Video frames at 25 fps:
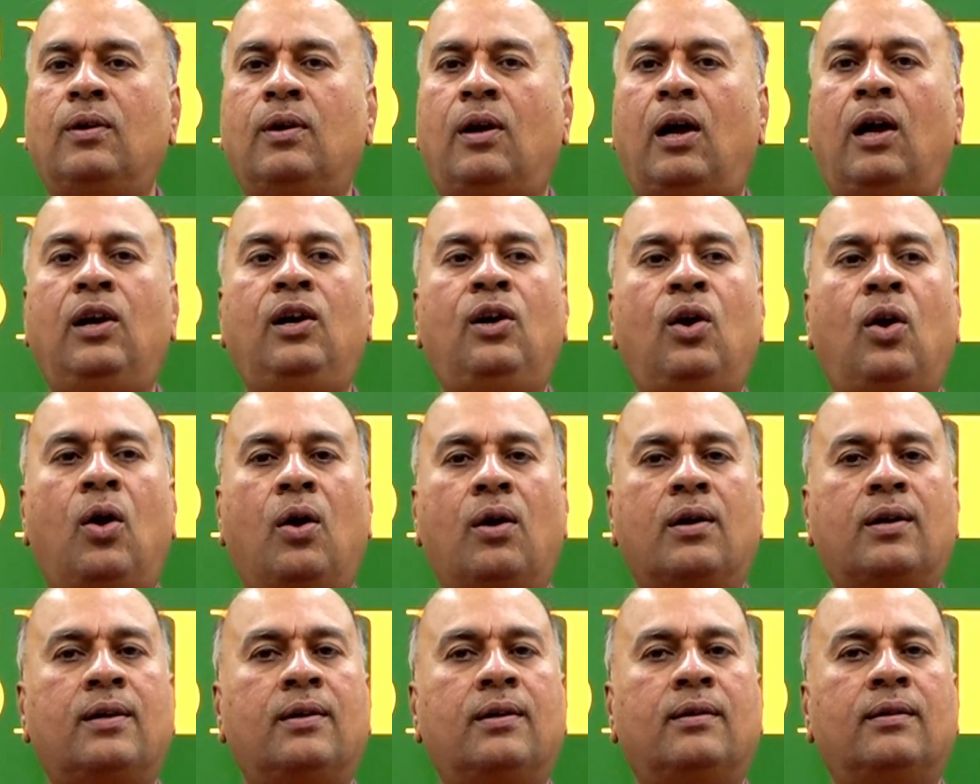
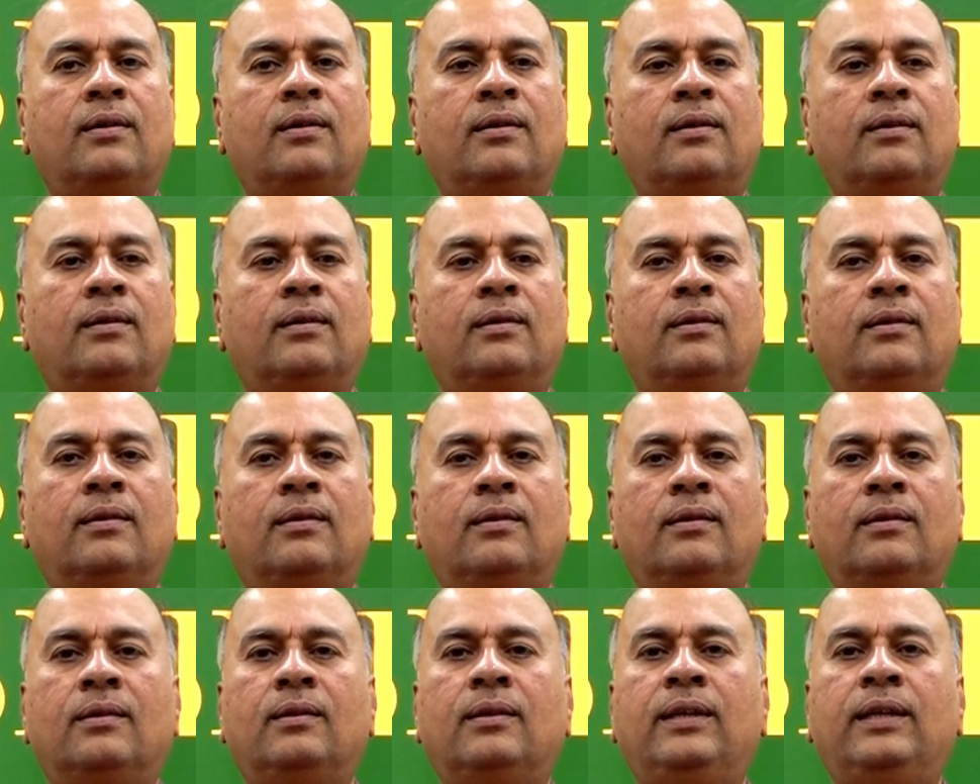unlock
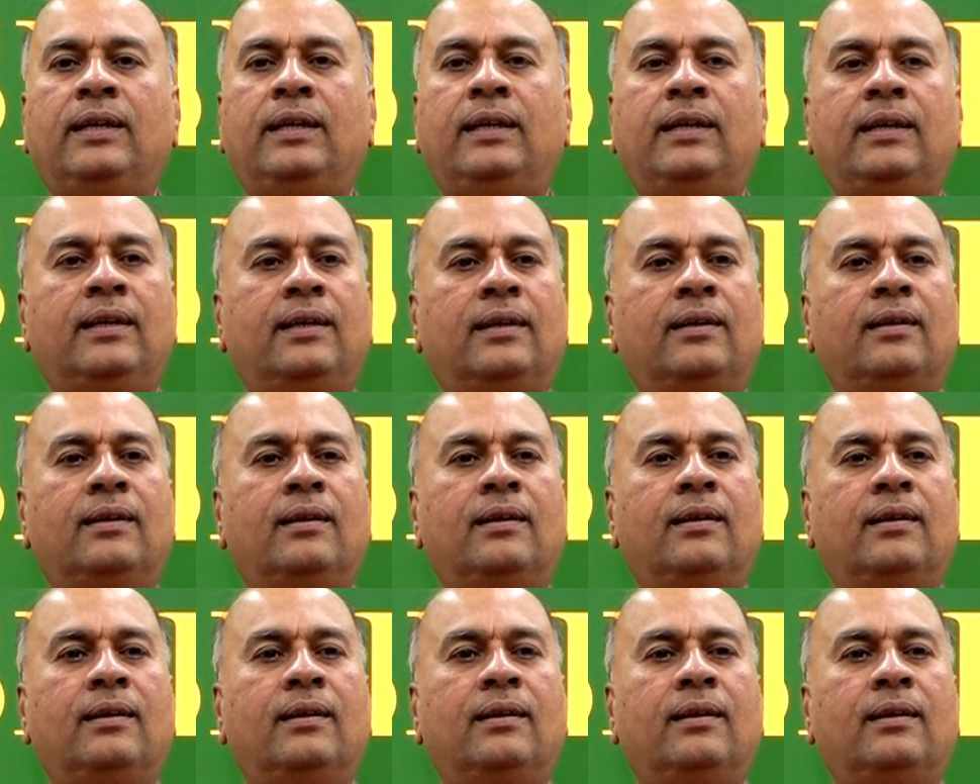the